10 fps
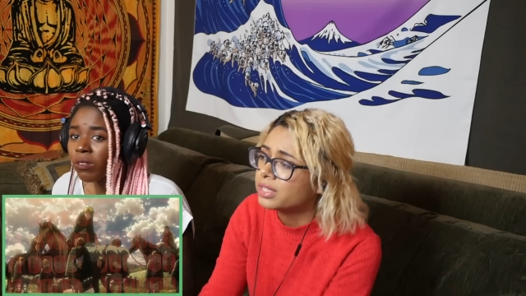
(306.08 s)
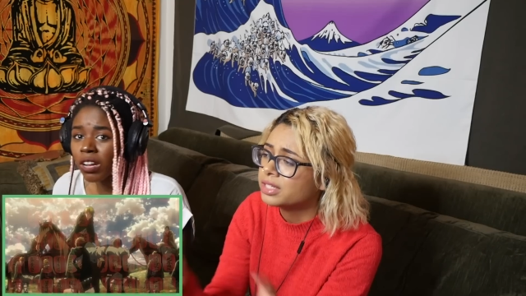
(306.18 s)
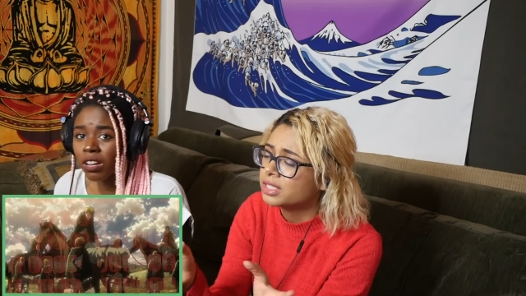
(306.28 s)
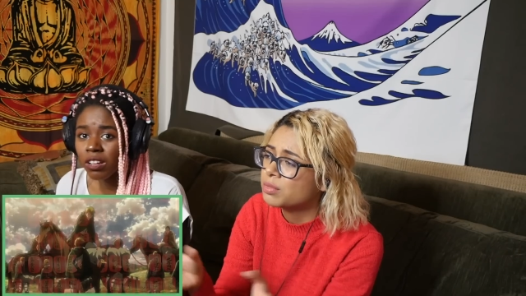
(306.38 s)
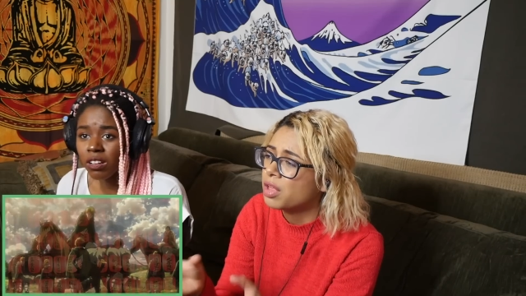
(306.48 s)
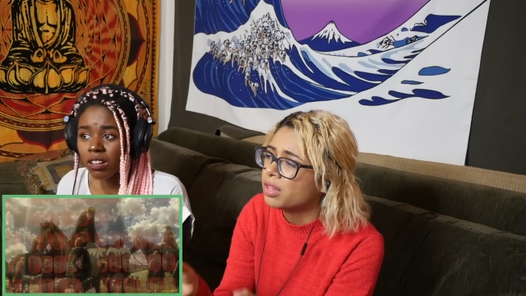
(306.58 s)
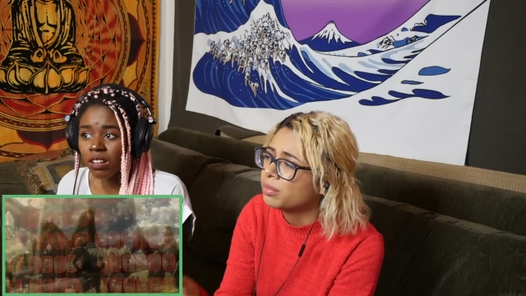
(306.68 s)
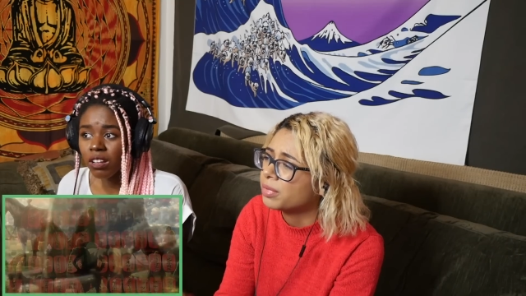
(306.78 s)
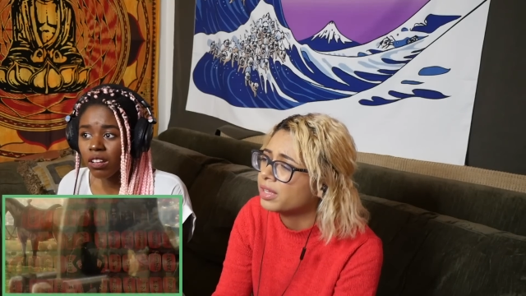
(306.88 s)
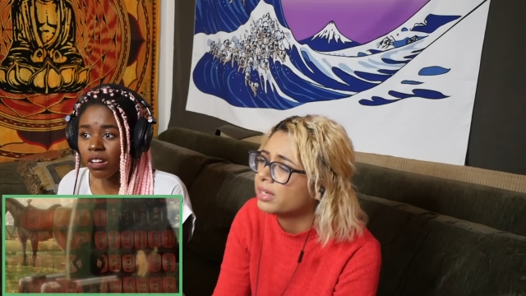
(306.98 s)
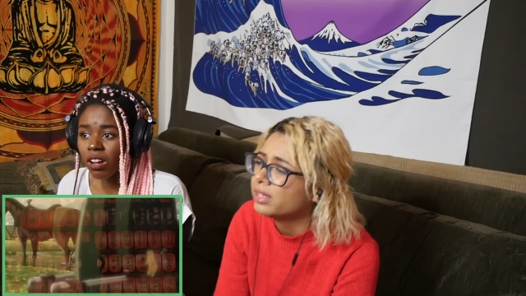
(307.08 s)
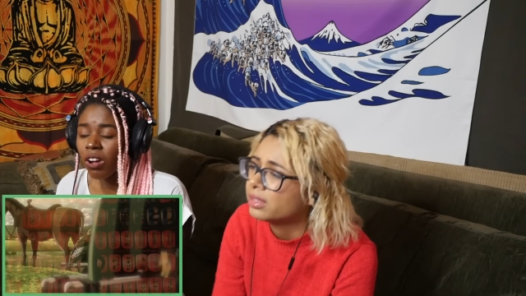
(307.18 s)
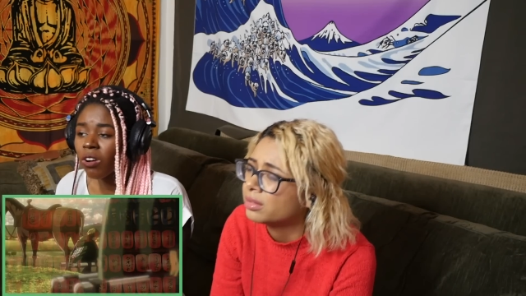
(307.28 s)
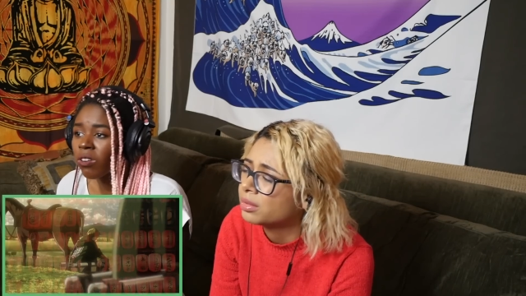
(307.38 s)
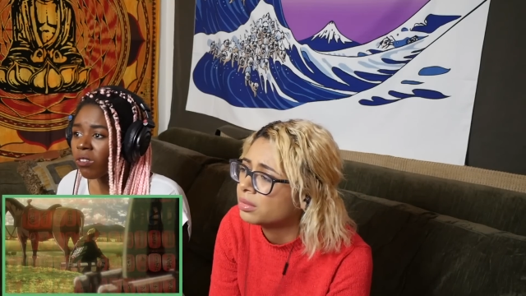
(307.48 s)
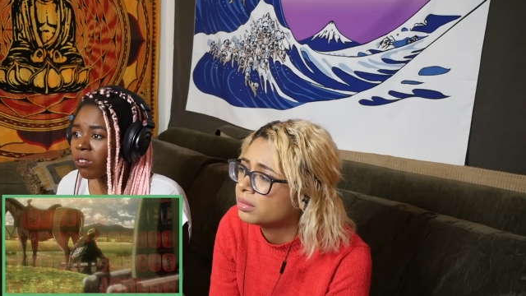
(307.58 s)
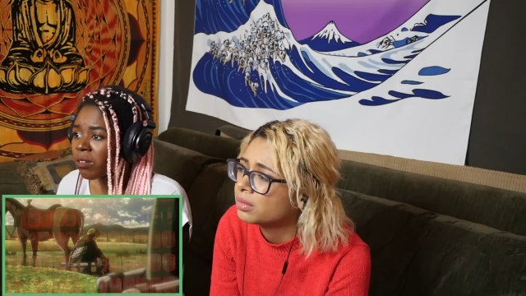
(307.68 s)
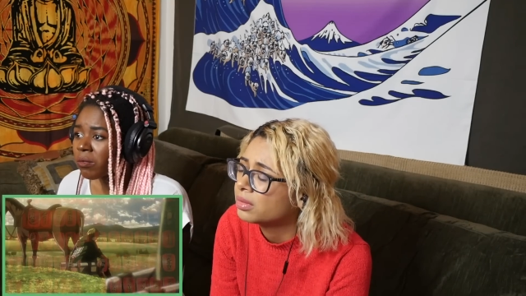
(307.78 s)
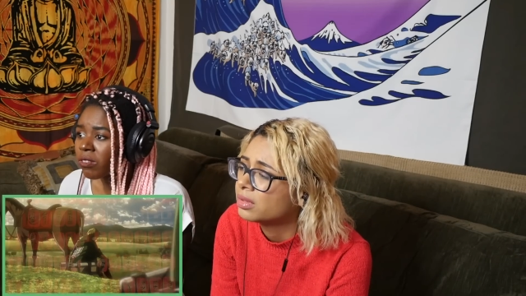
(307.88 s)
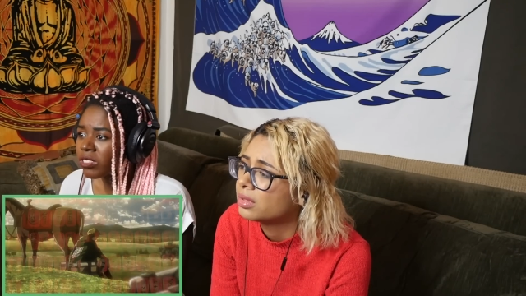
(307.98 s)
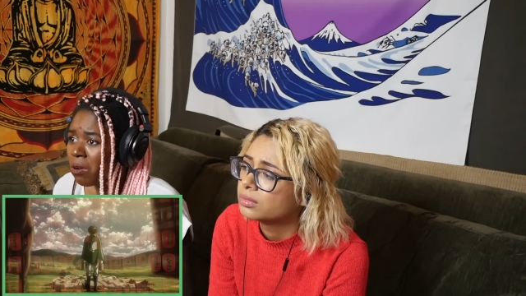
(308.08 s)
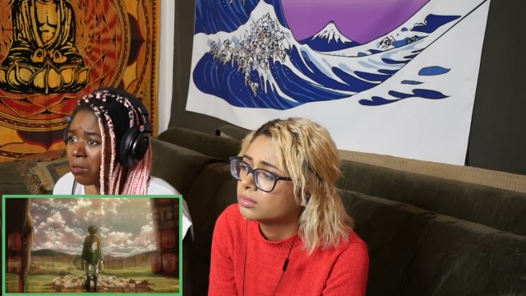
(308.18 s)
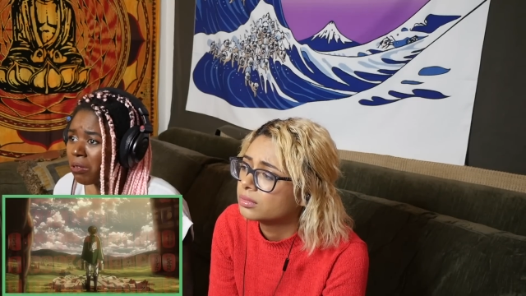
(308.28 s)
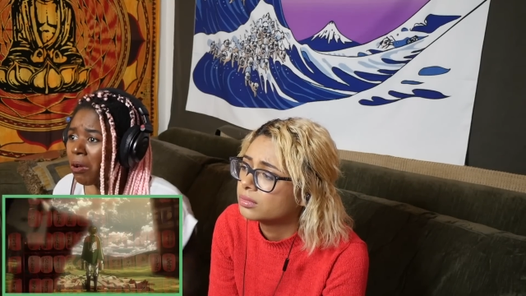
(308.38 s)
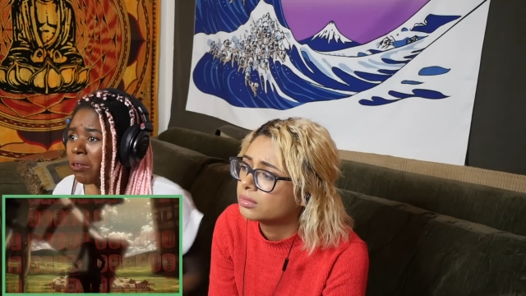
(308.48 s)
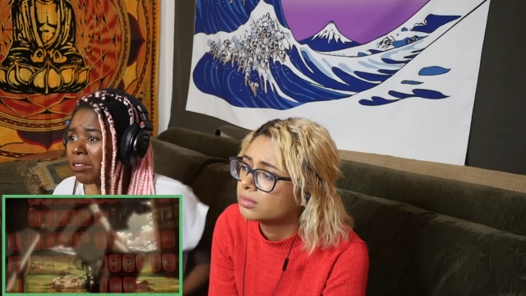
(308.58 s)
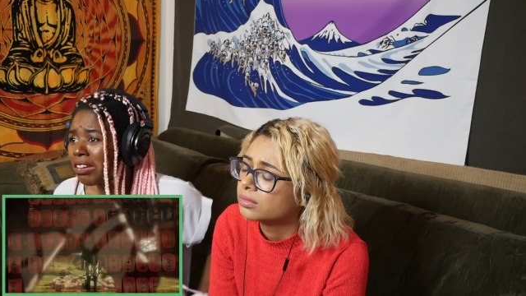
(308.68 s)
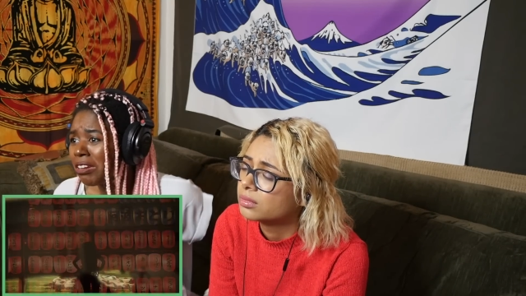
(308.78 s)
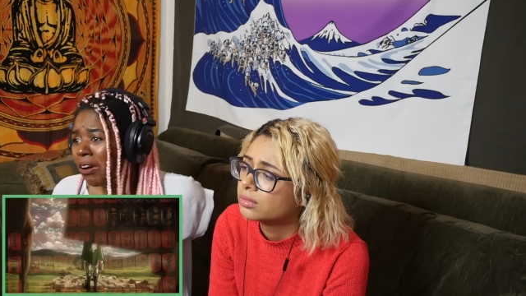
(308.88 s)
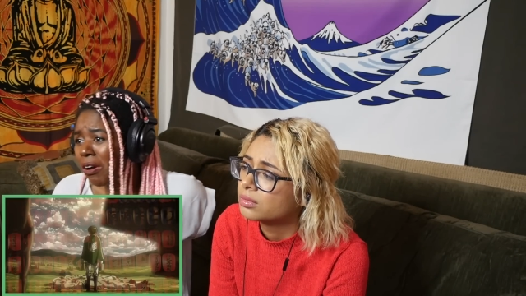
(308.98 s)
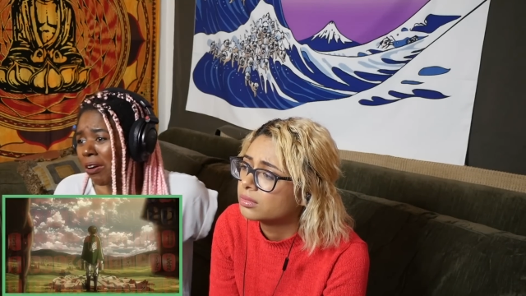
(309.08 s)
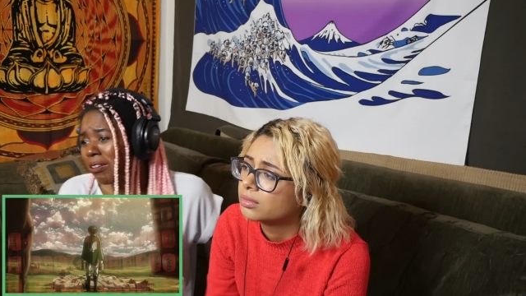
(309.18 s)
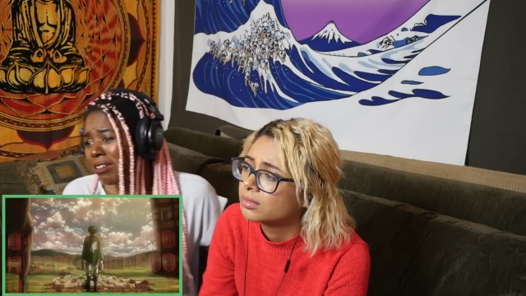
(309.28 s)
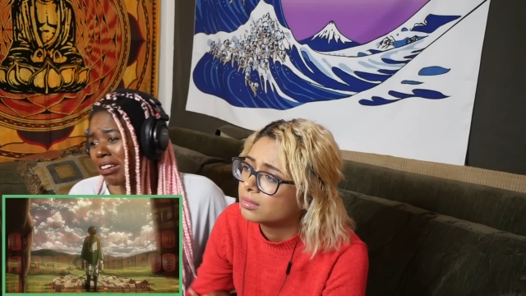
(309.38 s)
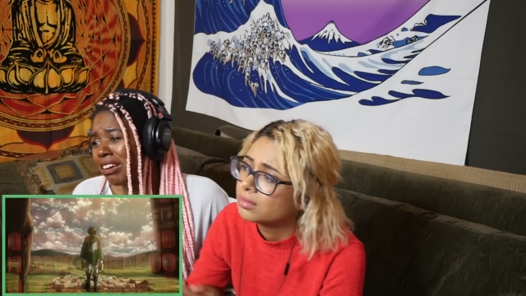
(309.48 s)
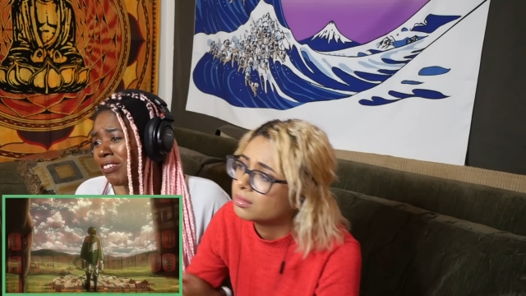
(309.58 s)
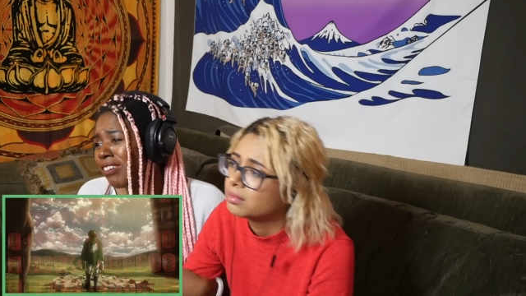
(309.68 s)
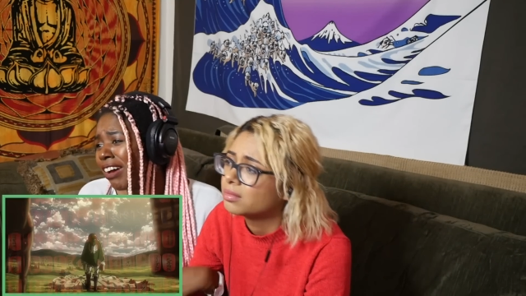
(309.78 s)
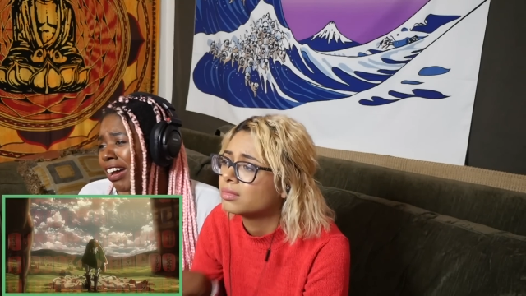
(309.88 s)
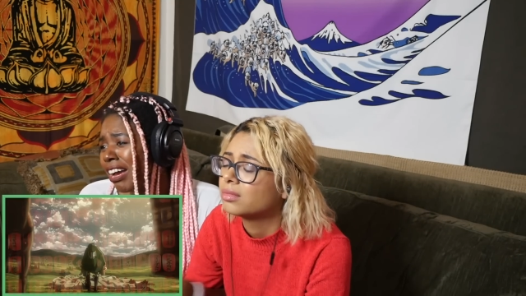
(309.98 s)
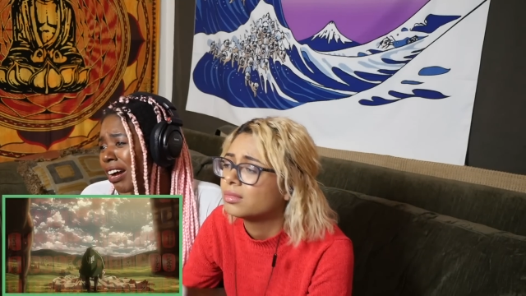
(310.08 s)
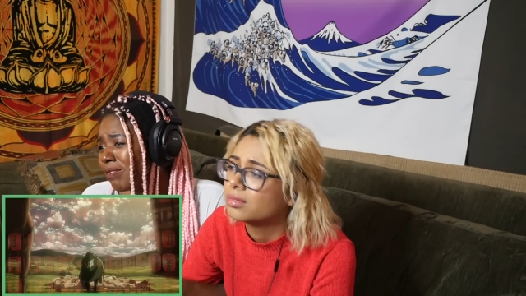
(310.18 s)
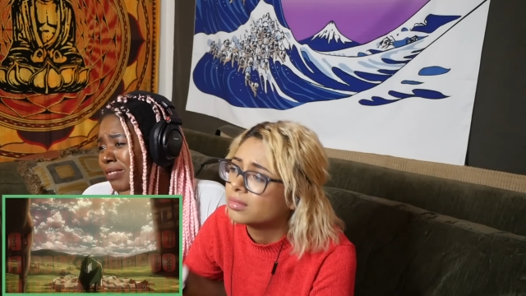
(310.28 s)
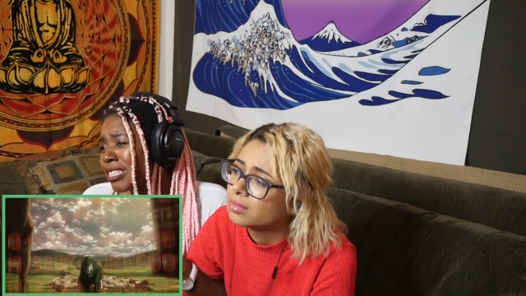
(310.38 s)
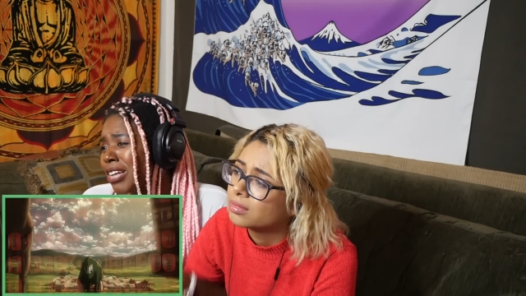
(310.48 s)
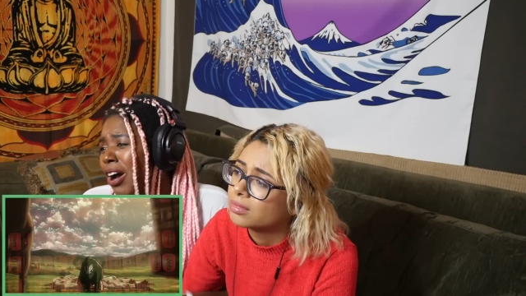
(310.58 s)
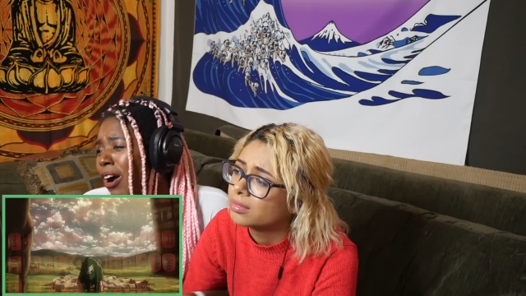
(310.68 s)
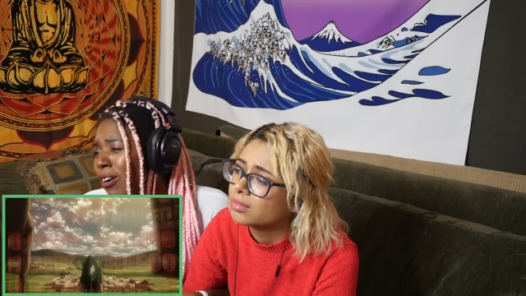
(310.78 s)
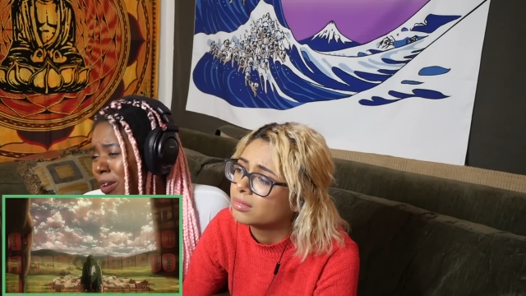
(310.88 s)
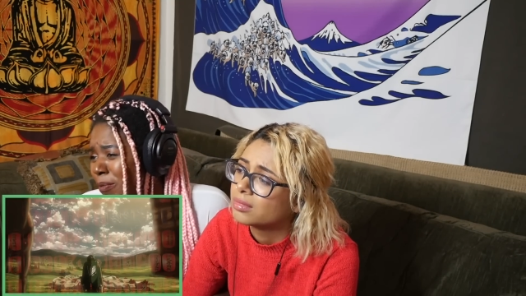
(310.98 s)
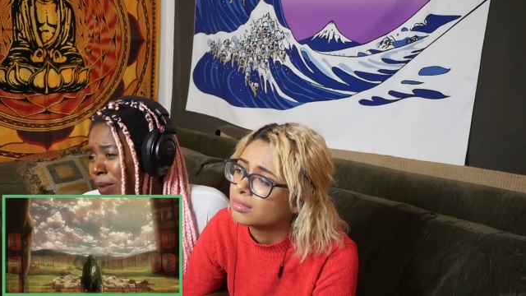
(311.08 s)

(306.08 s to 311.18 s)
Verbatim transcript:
Speaker 1: it like no. a smaller body. Oh, oh, holy, holy! I am sorry,